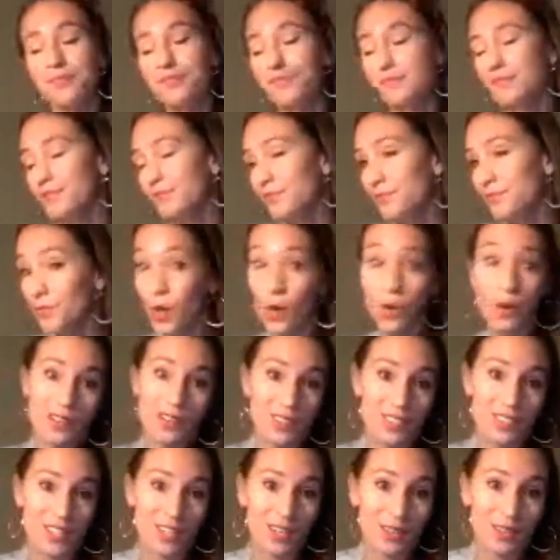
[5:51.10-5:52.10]
or in North
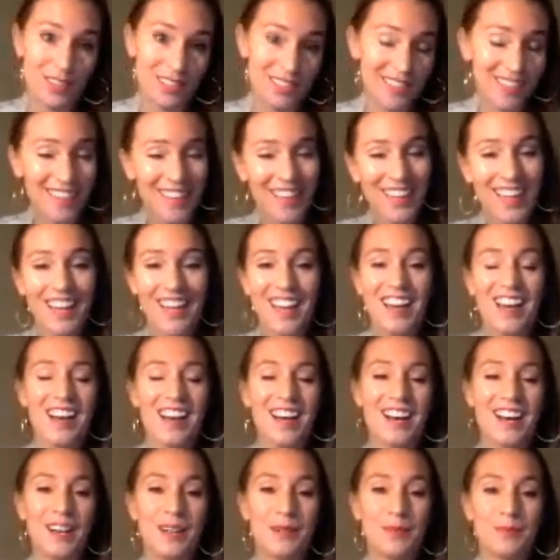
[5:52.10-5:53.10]
Dakota,
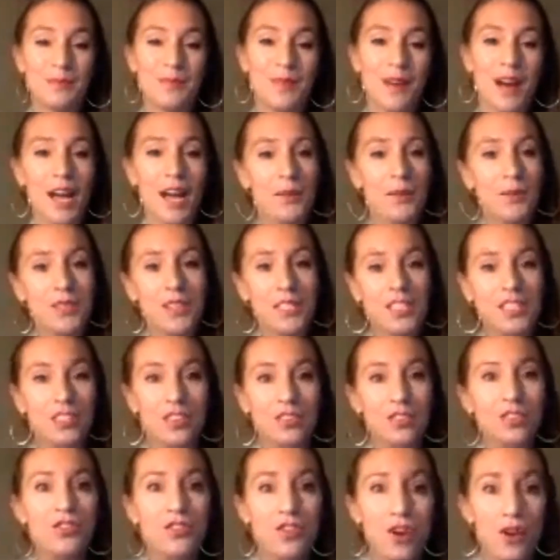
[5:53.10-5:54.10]
I was still
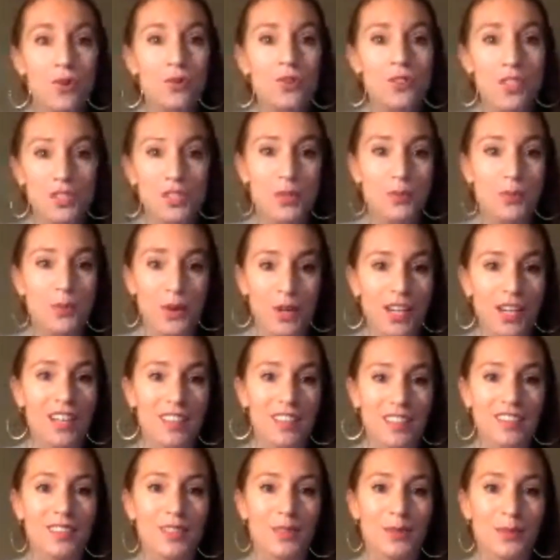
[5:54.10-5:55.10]
so disappointed that
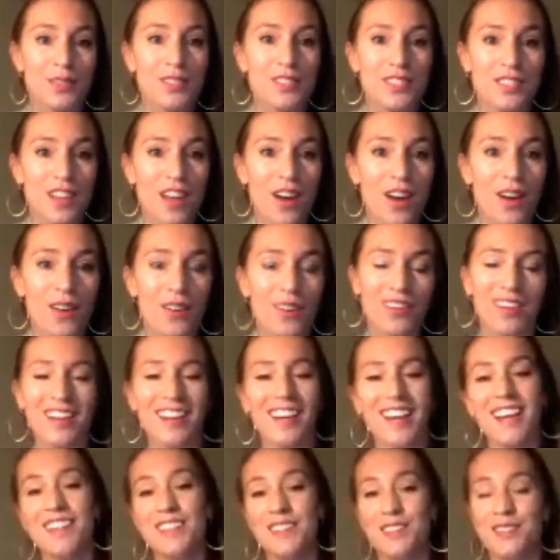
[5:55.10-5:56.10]
there was snow.
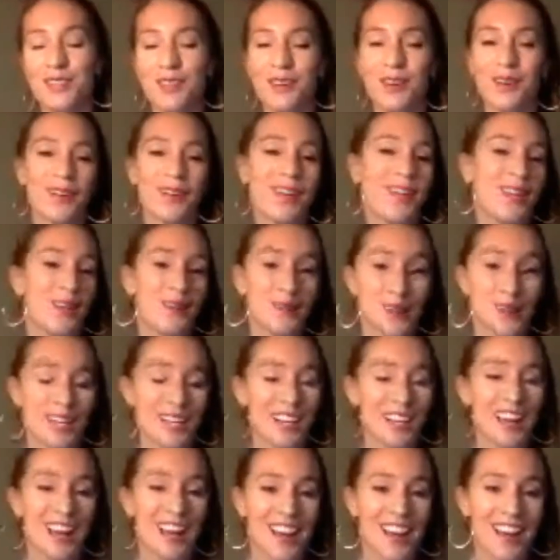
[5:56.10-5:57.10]
And so anyway,
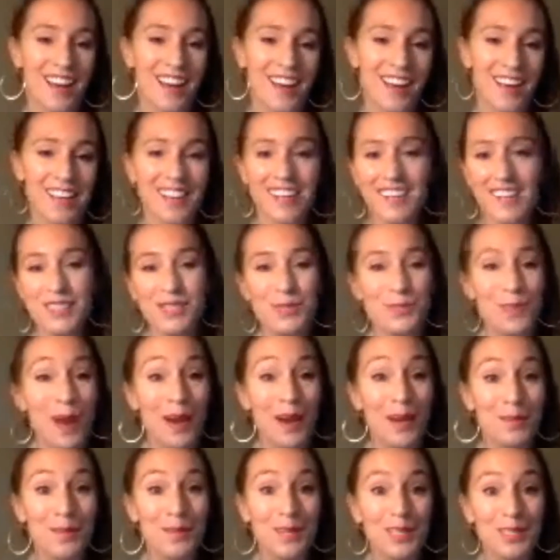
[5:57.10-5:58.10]
it inspired
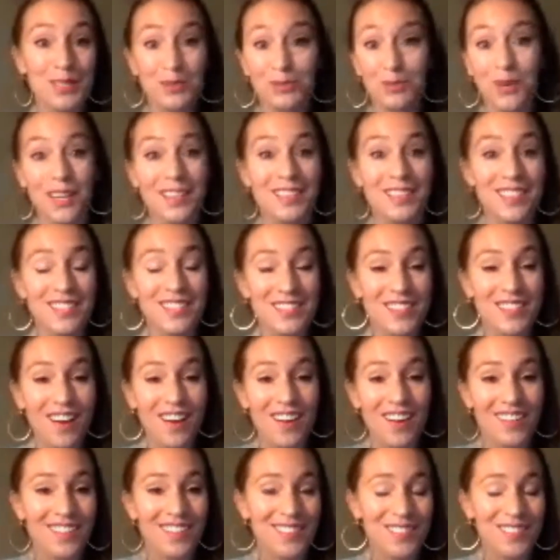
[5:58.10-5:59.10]
me to write this
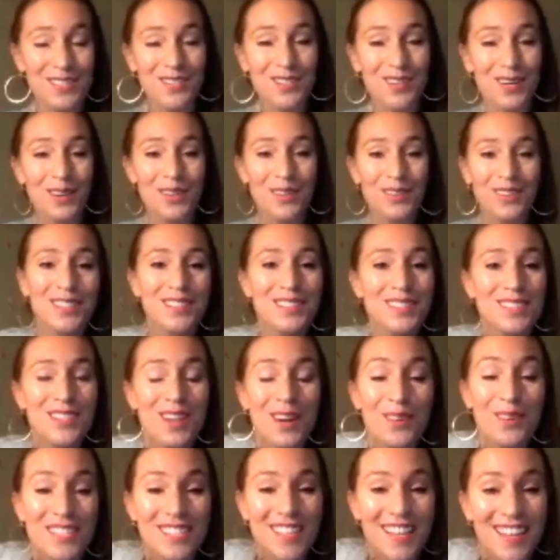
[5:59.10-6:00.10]
song. So it's
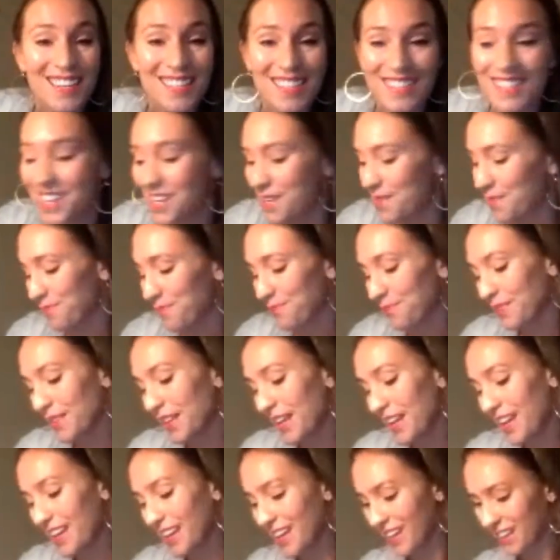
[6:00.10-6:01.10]
called Snow in Tennessee.
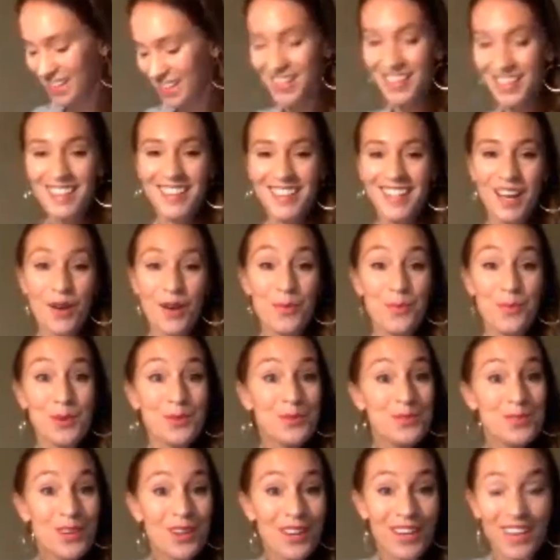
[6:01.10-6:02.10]

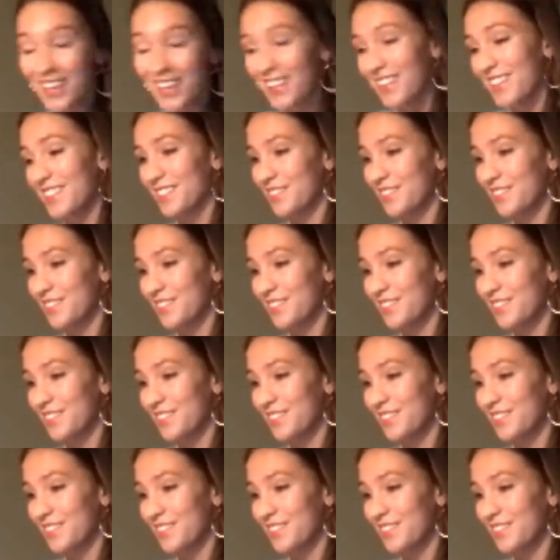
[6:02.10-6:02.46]
Hope you enjoy.